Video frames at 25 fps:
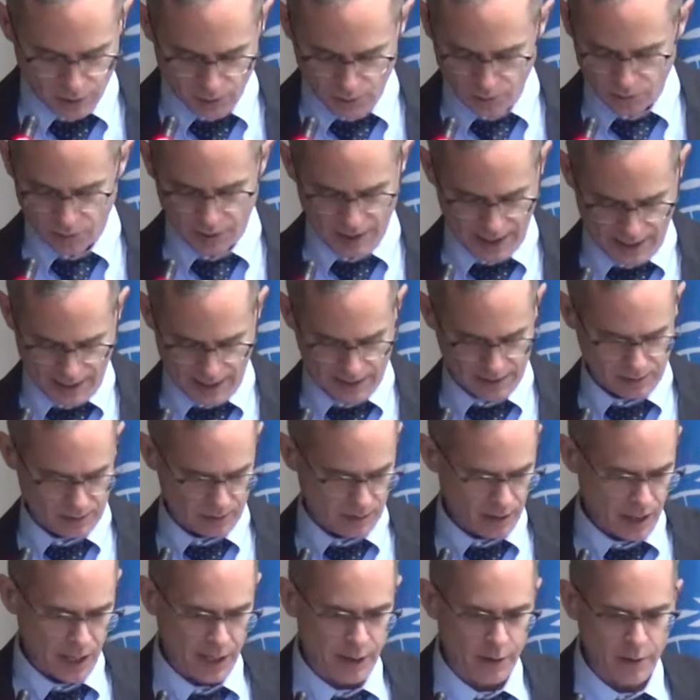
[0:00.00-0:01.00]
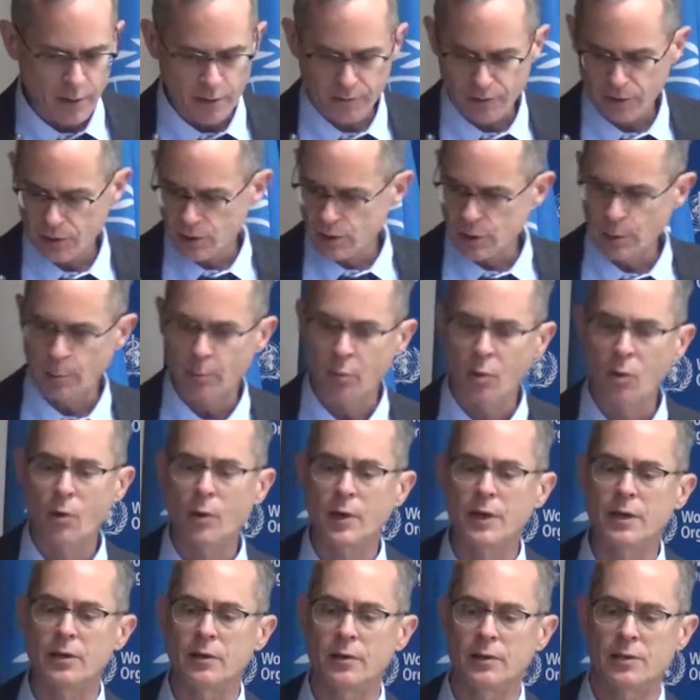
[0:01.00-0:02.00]
do that, I don't know if there's a
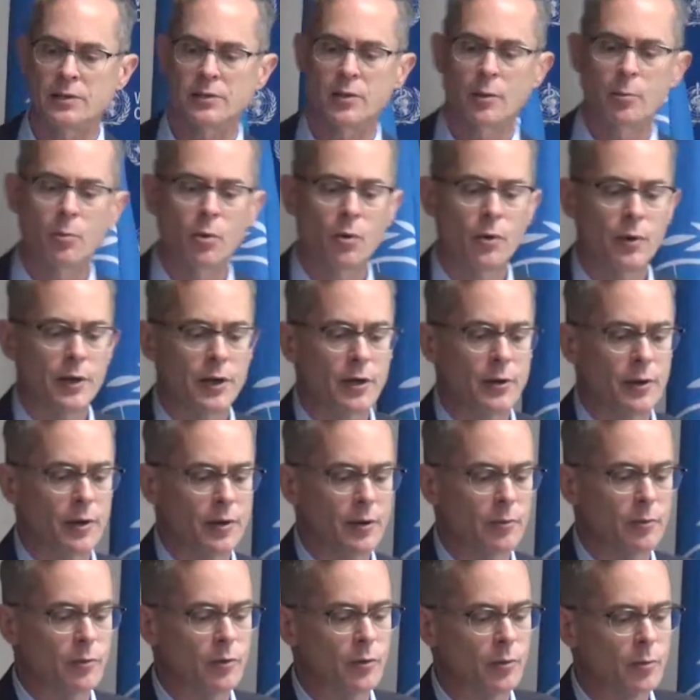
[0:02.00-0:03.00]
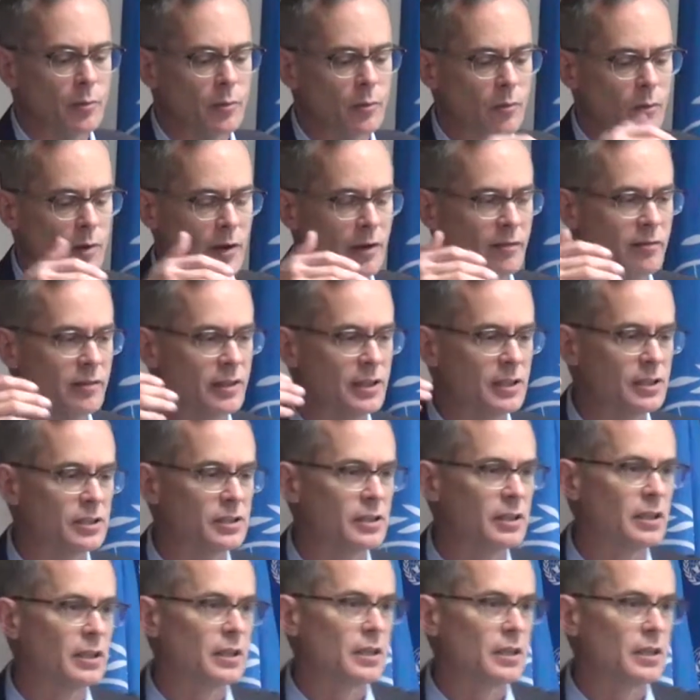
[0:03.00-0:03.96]
pointer. Is there a pointer in the room? One of these?